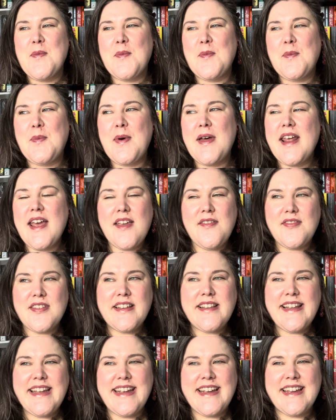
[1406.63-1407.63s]
But I feel
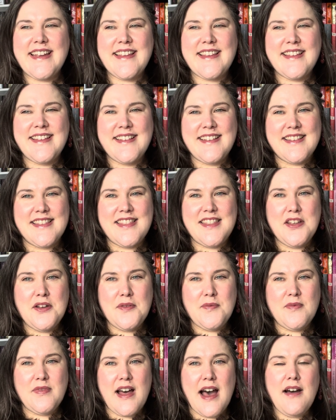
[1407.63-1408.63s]
like
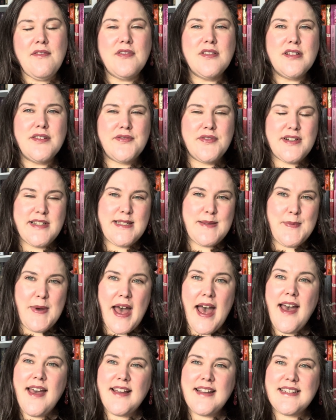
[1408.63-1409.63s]
the level of
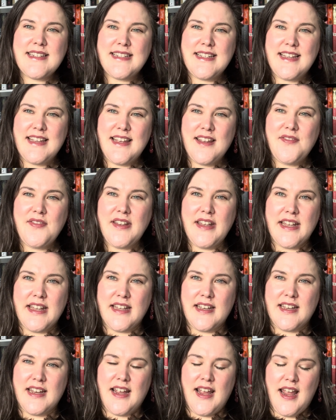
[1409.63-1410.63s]
respect
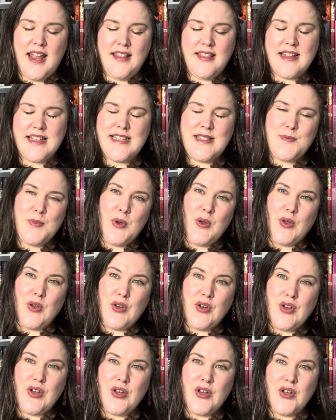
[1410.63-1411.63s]
given in this
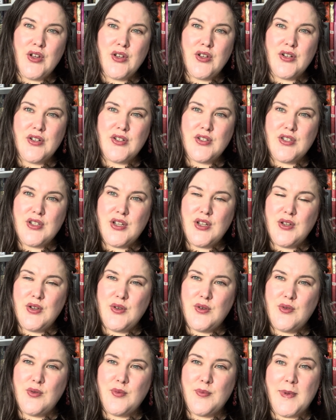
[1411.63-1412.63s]
book
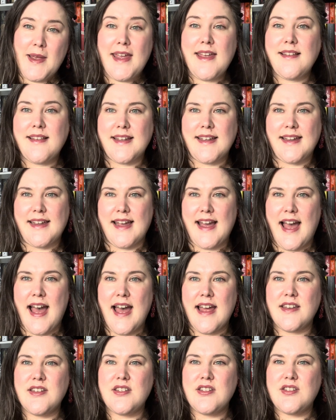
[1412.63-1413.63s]
to Bailey
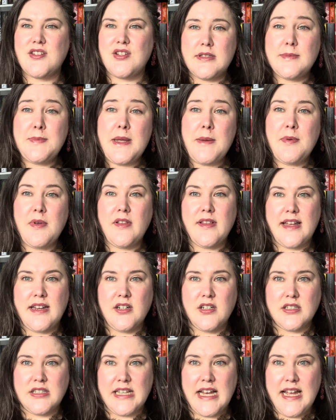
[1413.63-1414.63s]
and to the people in
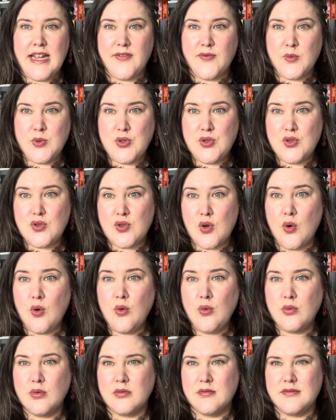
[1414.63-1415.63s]
her life was
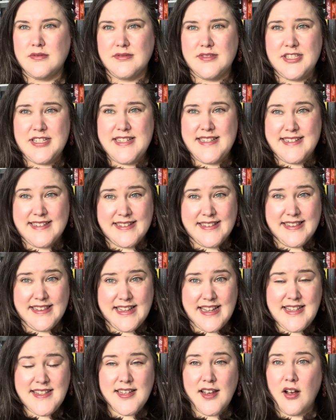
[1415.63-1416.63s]
so just
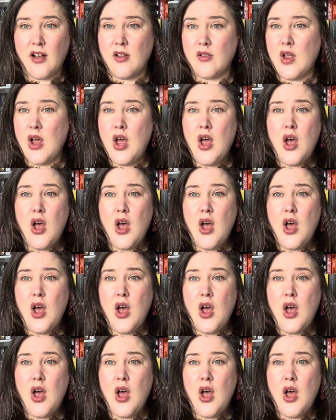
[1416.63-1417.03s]
little.